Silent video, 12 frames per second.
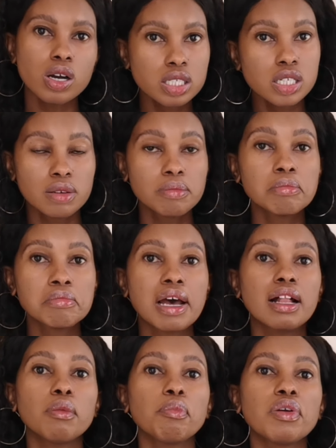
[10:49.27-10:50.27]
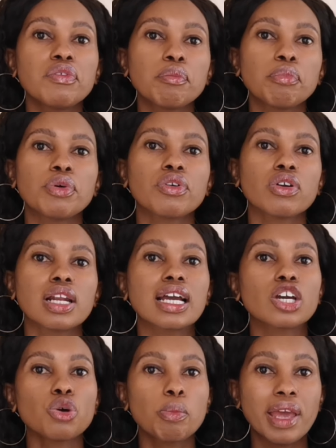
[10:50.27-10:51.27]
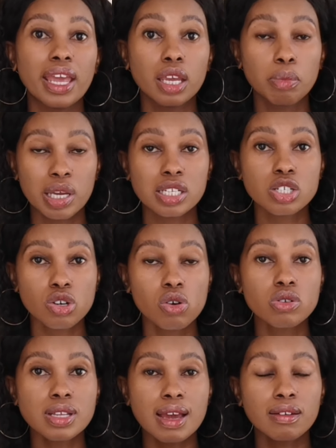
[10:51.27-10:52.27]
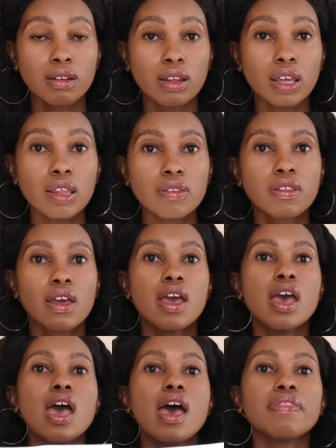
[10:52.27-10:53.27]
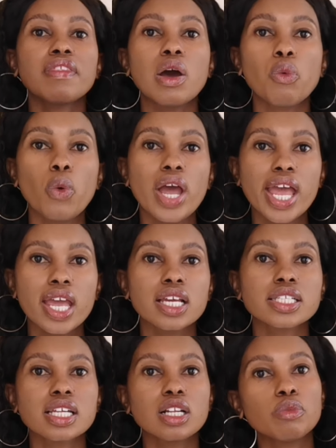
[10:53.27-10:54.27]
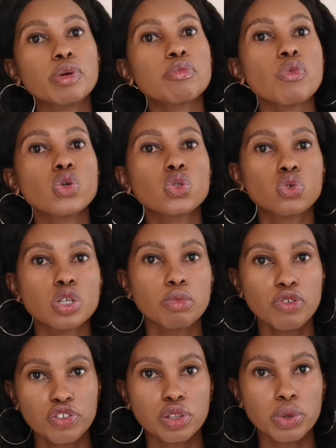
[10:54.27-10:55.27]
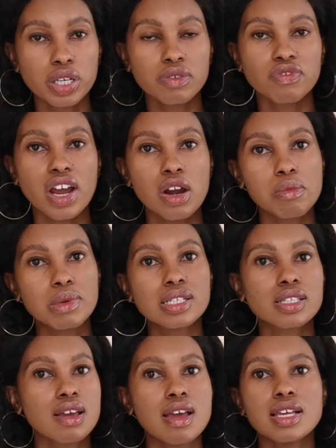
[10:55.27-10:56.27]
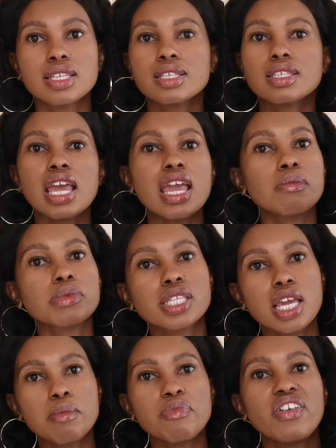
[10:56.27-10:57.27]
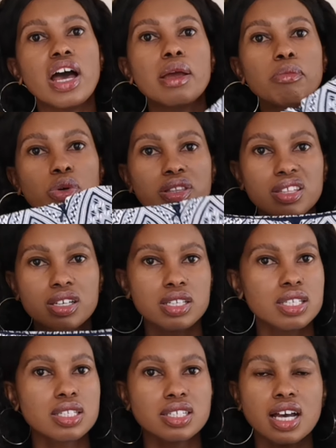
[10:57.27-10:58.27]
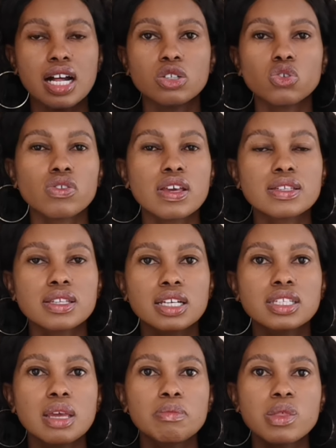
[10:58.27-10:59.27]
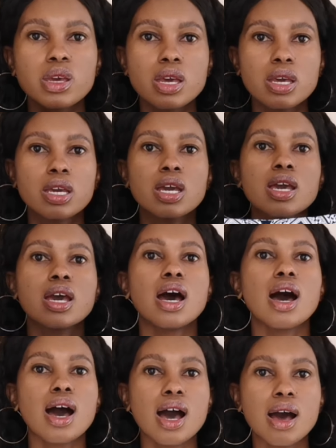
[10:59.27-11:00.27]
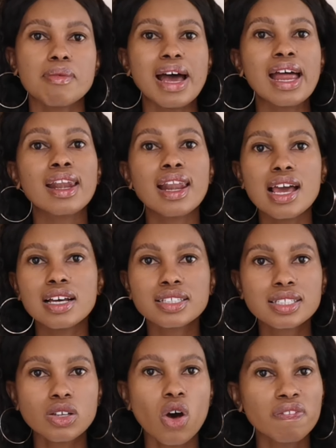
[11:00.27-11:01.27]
autumn, I'll even put on like an opaque pantyhose underneath. And that way it's a little bit more suitable for the work environment. Same vibe with this. I'll do the exact same thing. Unless